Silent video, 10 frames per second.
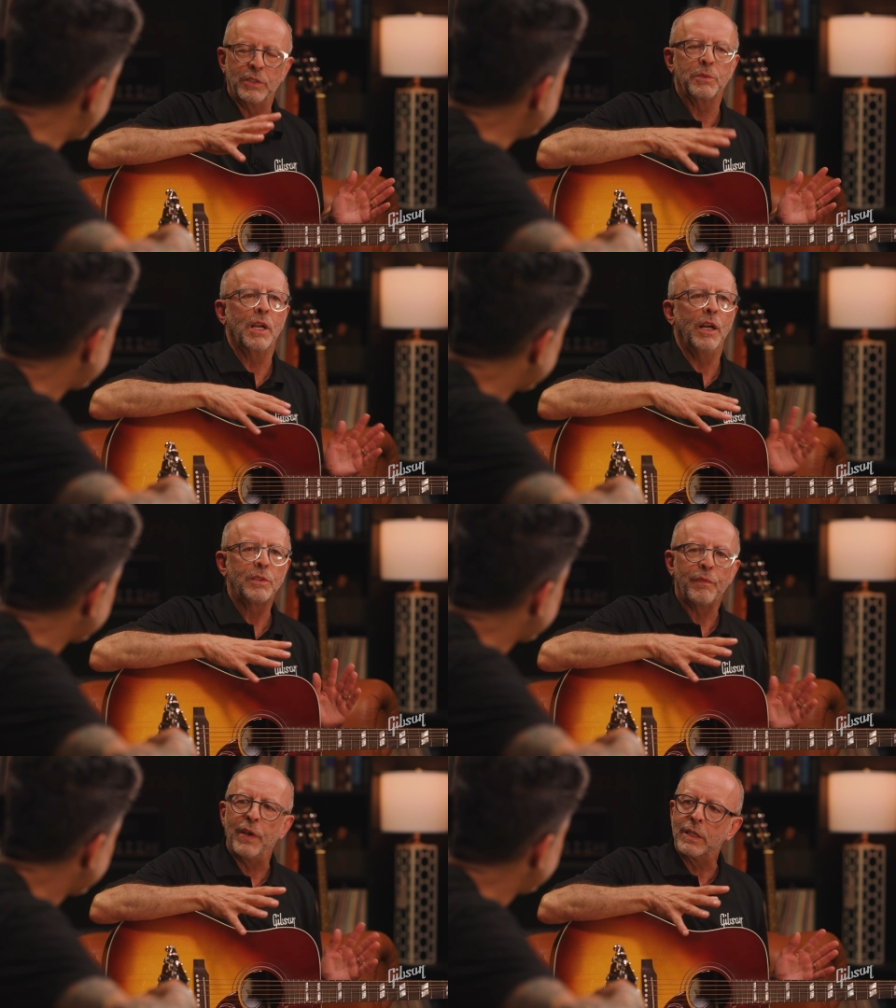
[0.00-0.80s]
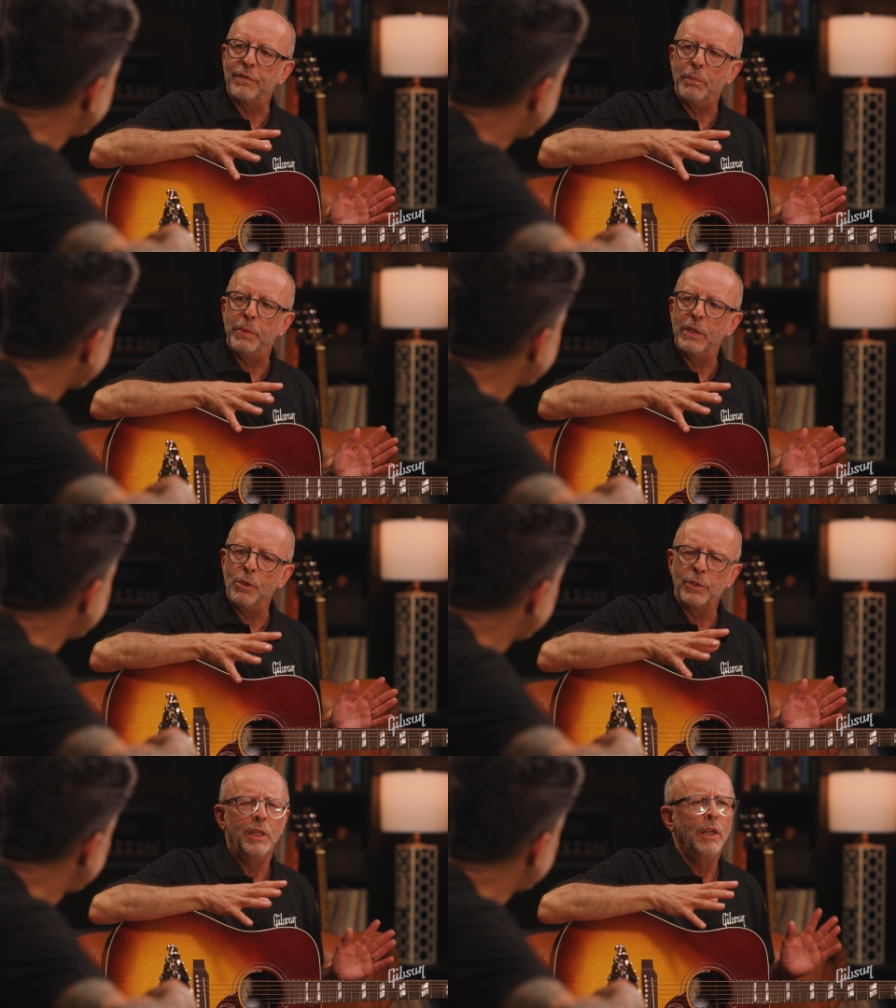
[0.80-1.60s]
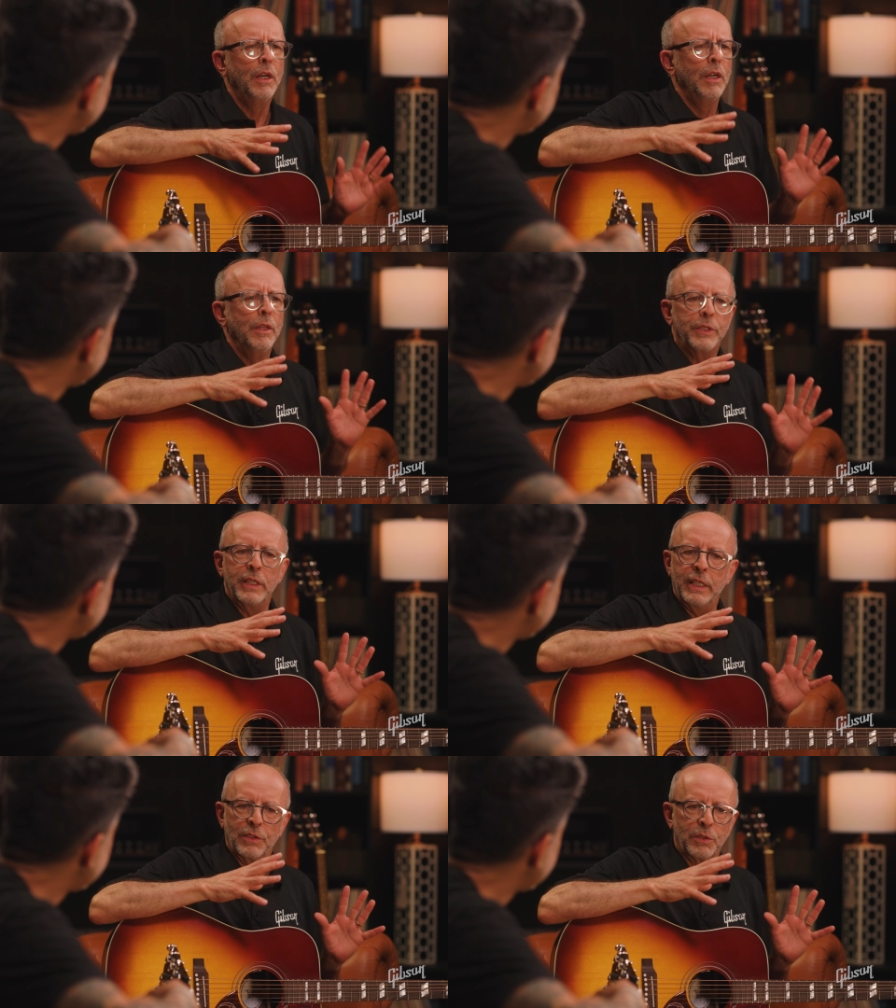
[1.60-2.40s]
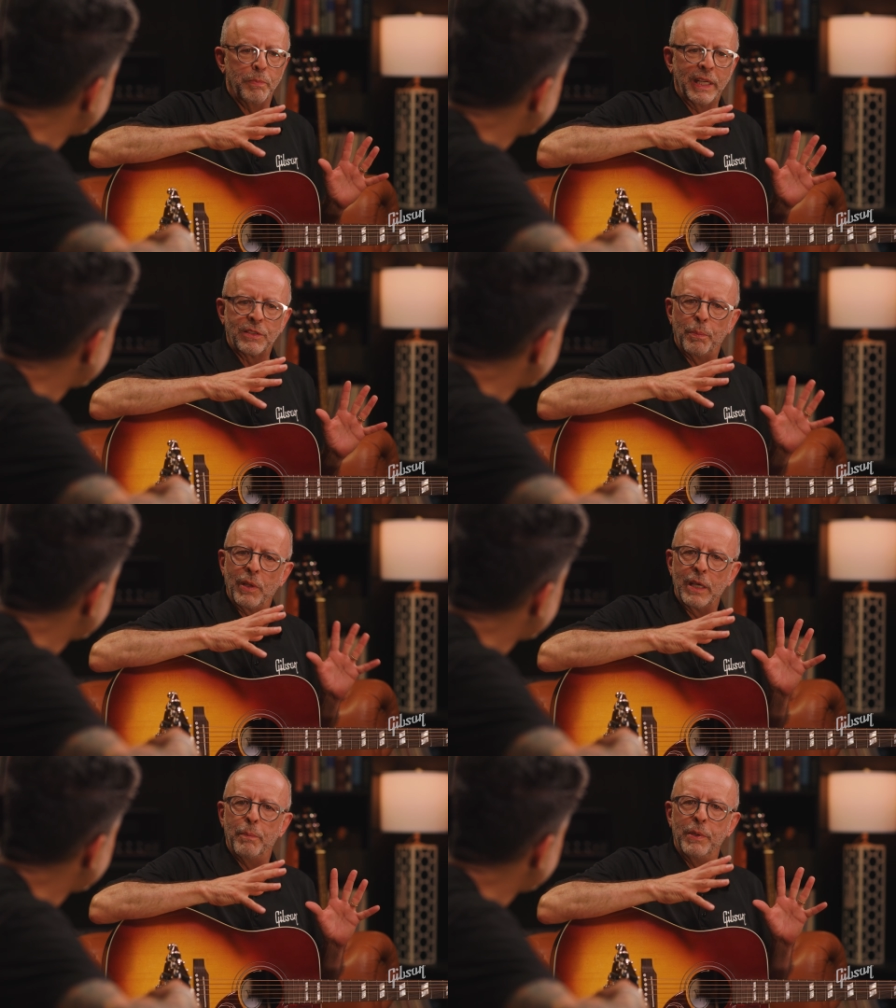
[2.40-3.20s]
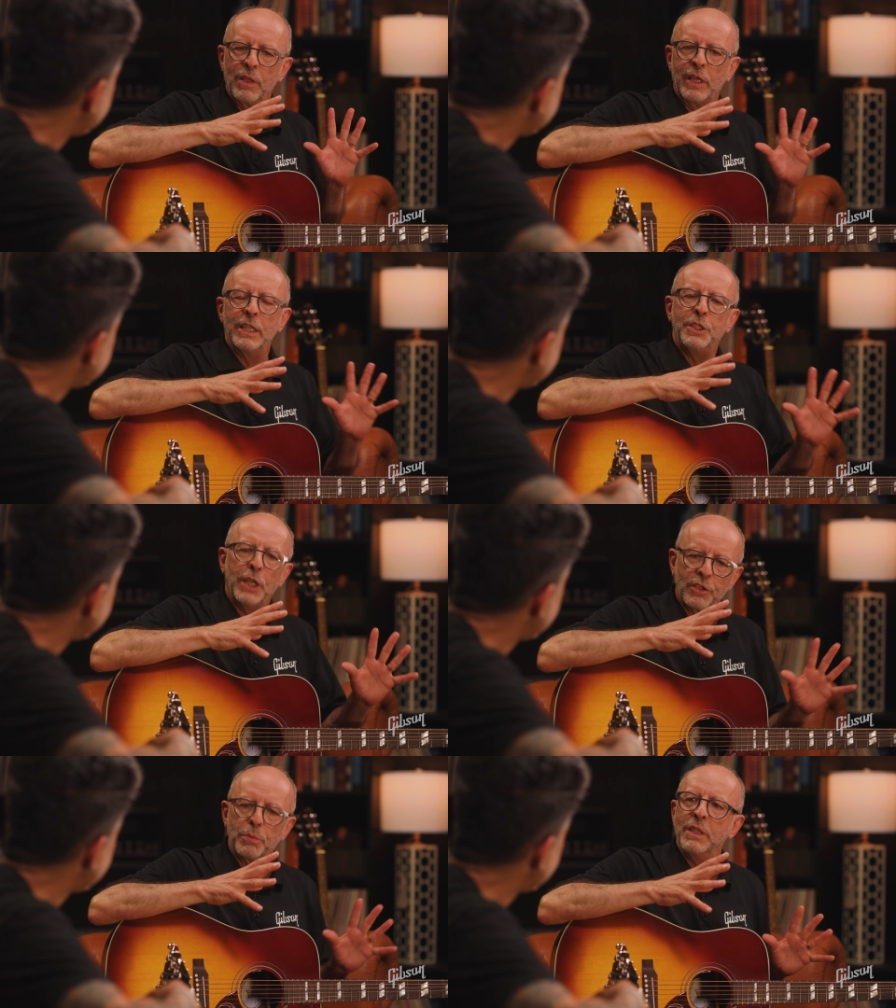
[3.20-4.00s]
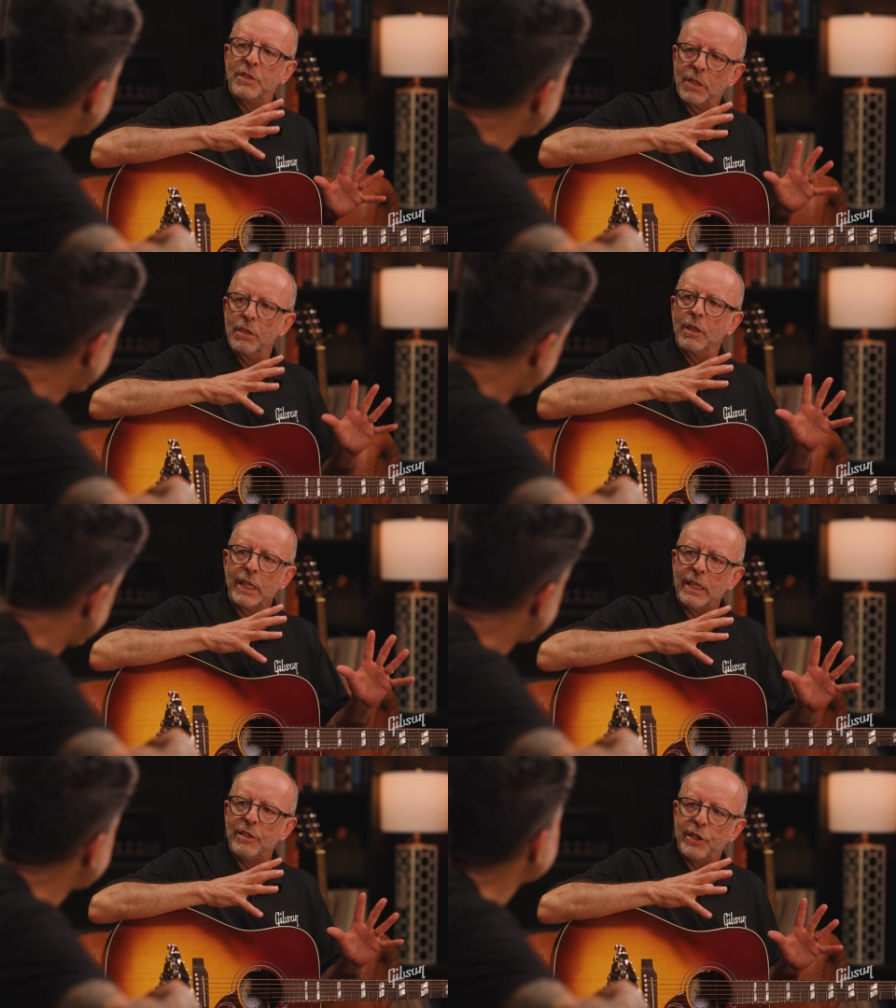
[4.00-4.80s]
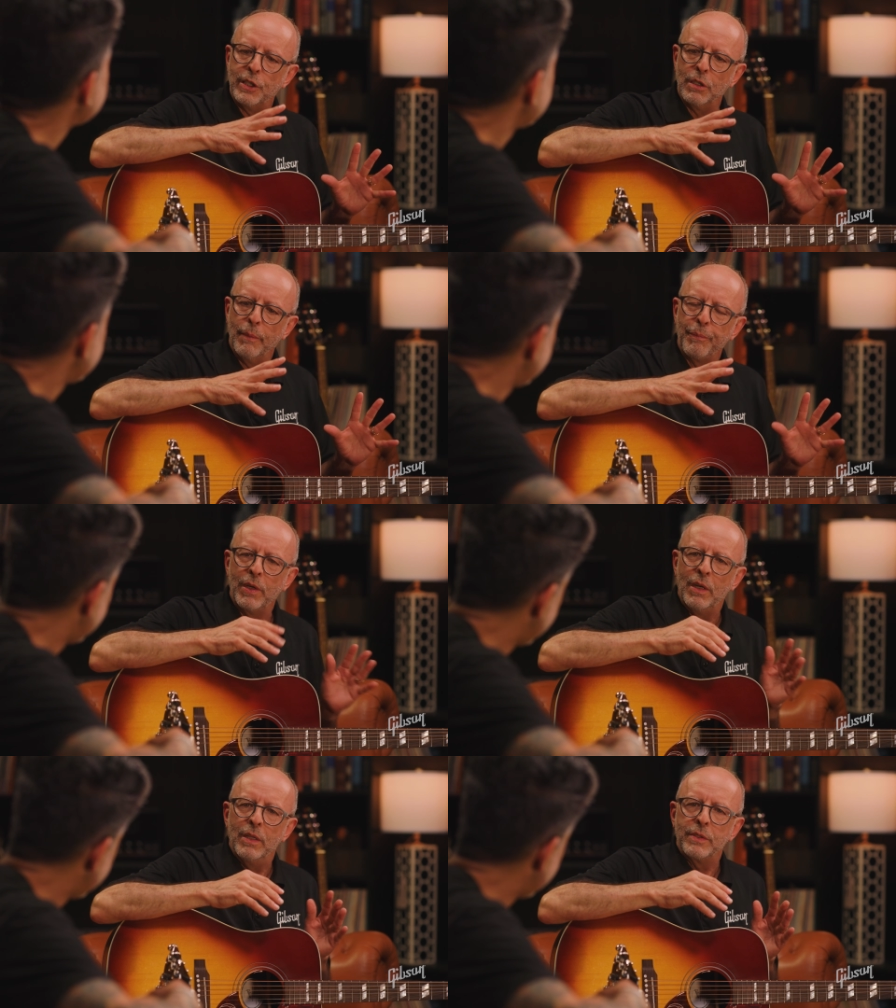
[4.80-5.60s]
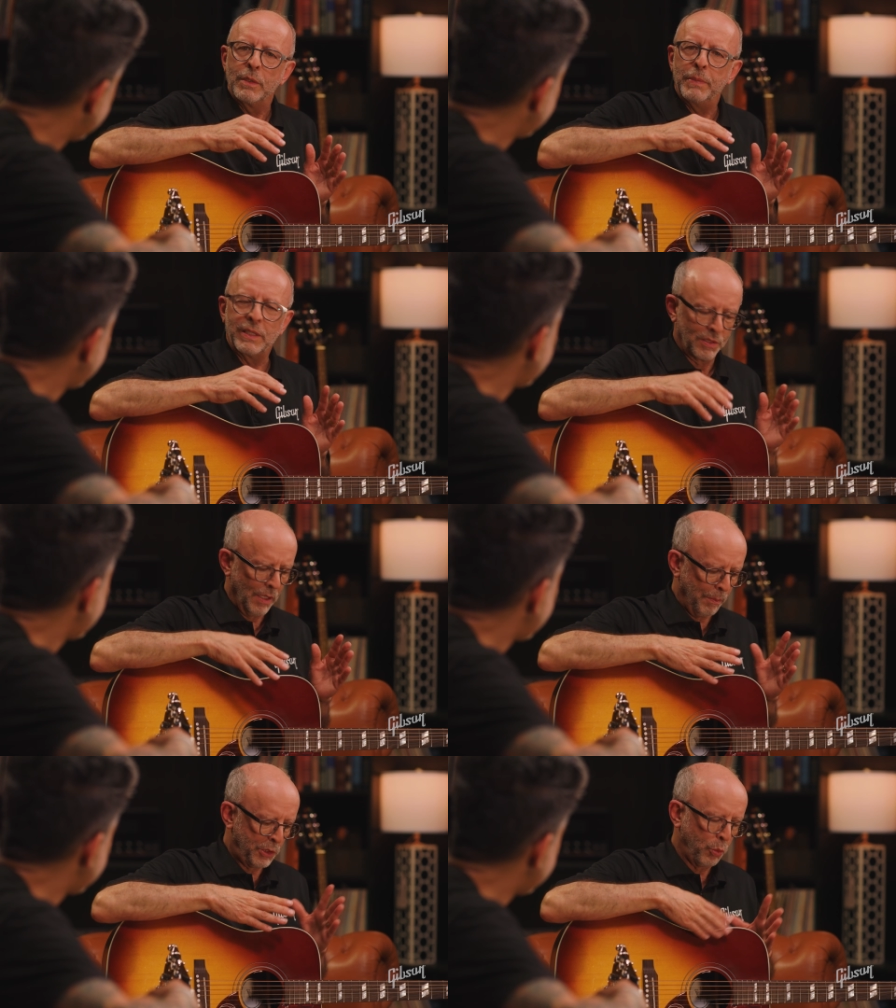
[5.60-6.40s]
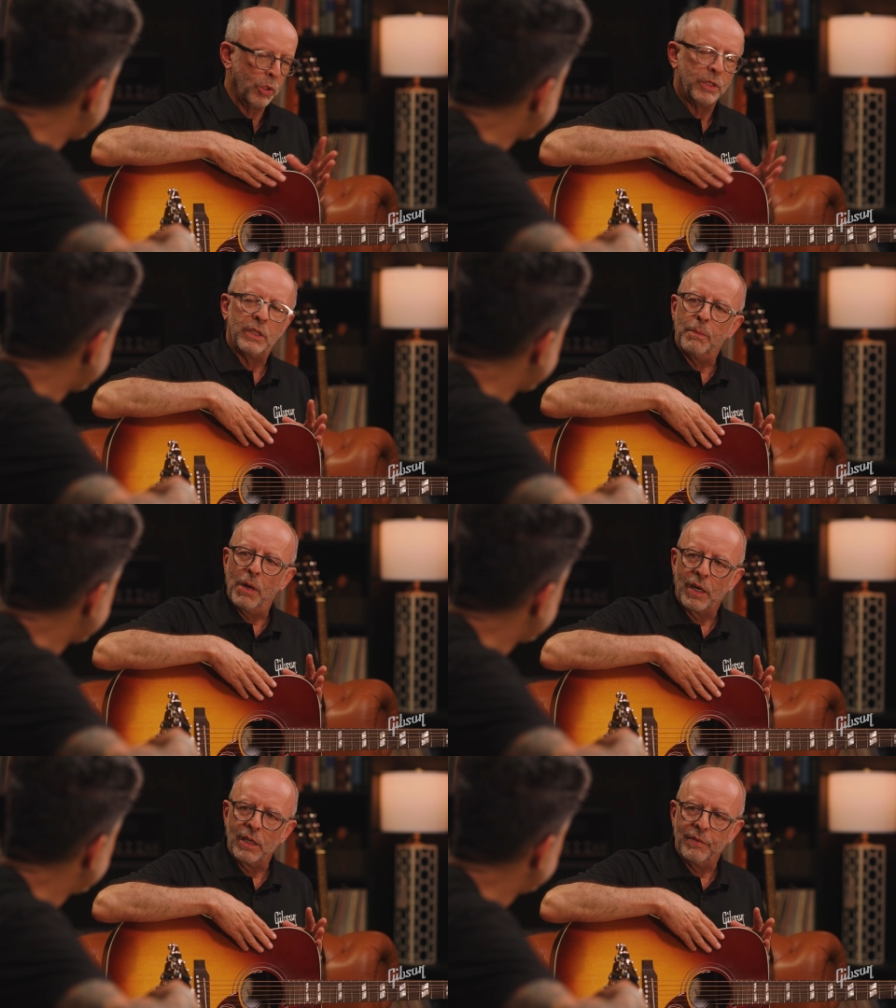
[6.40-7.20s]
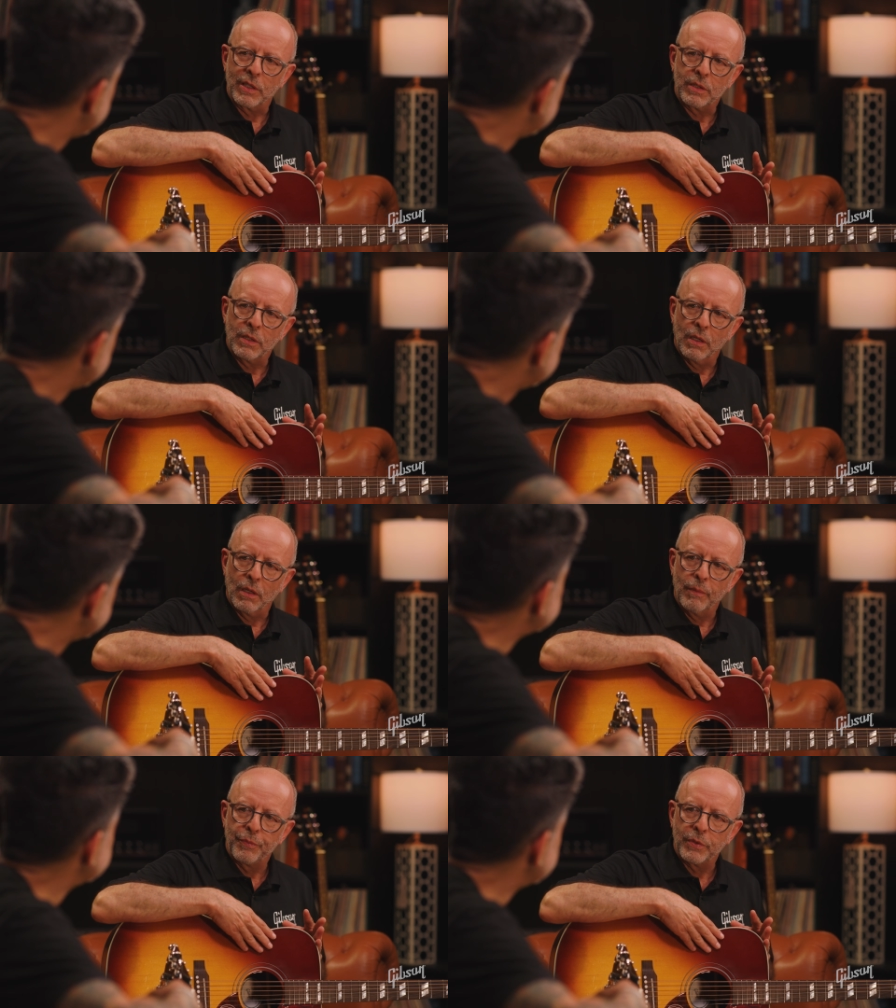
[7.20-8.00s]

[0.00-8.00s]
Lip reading: It's cost effective to build. It makes the playability adjustments a little easier, but there's not much wood to the body of a guitar.